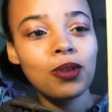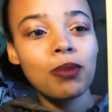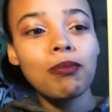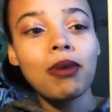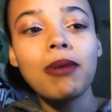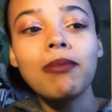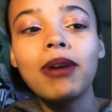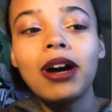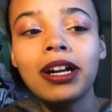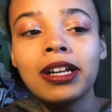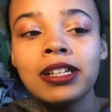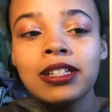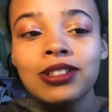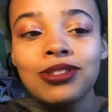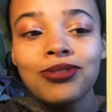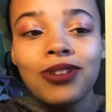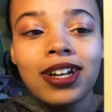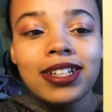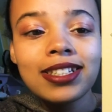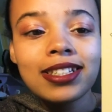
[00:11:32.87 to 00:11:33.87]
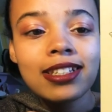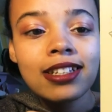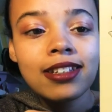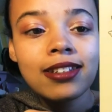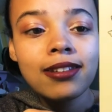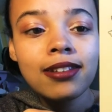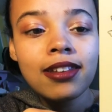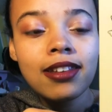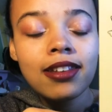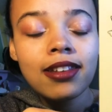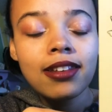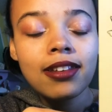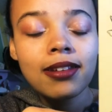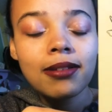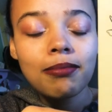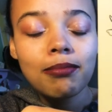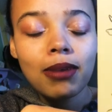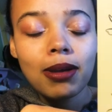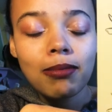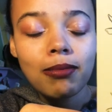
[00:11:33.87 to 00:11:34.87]
My body is rested,
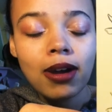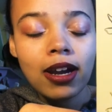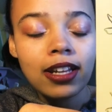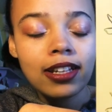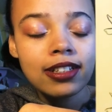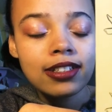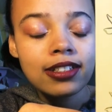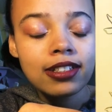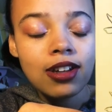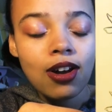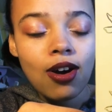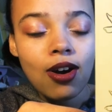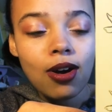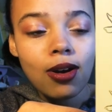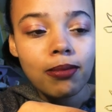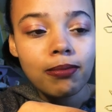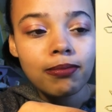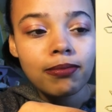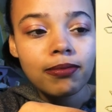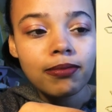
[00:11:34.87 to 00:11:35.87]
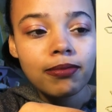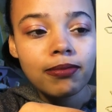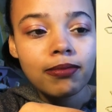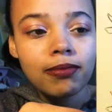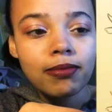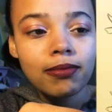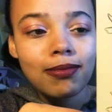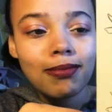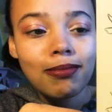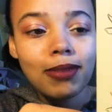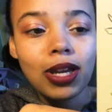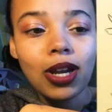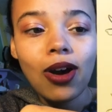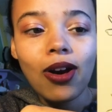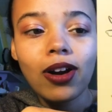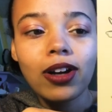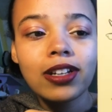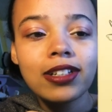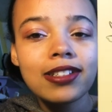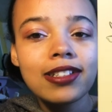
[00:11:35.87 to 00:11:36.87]
my mind is calm, my
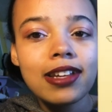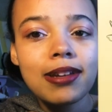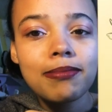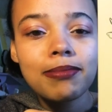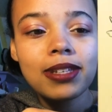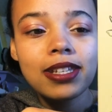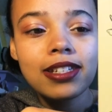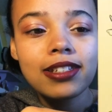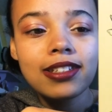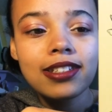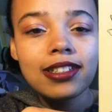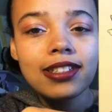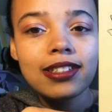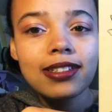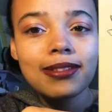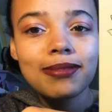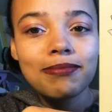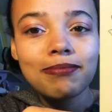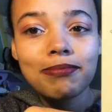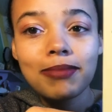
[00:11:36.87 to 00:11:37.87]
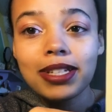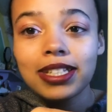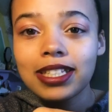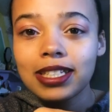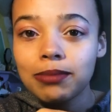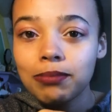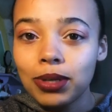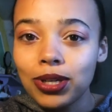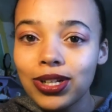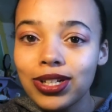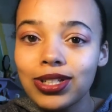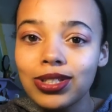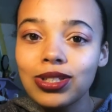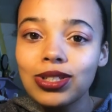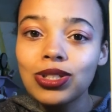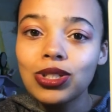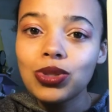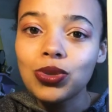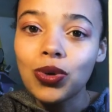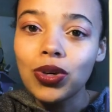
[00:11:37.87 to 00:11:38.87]
heart is at peace, my spirit
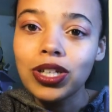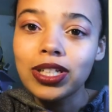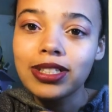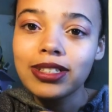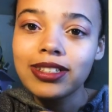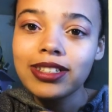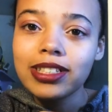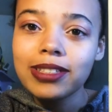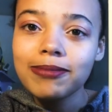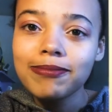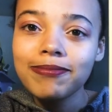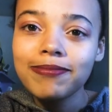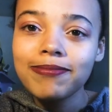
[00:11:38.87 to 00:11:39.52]
soars.